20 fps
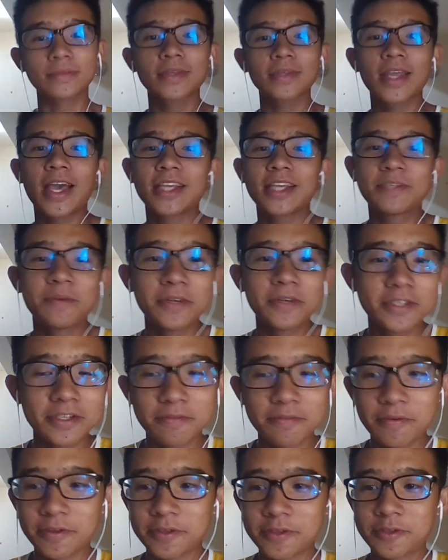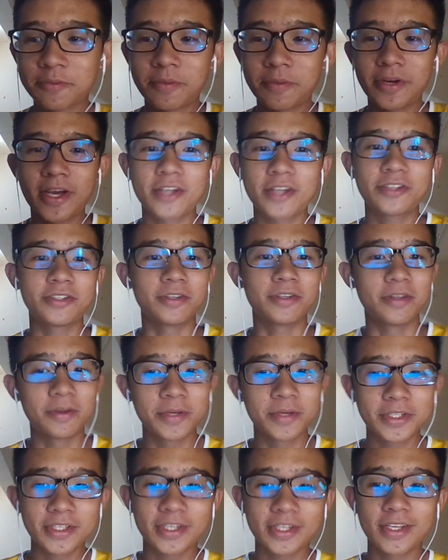experiences with the supernatural. It
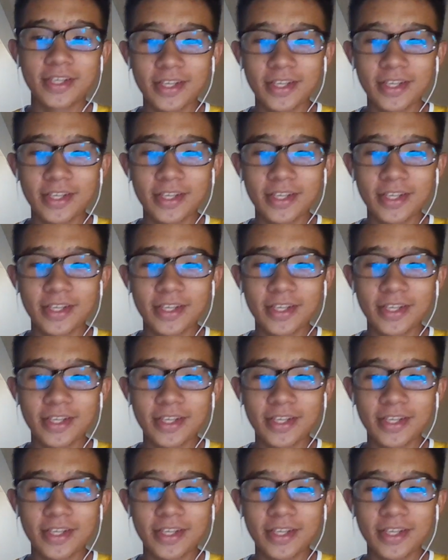was the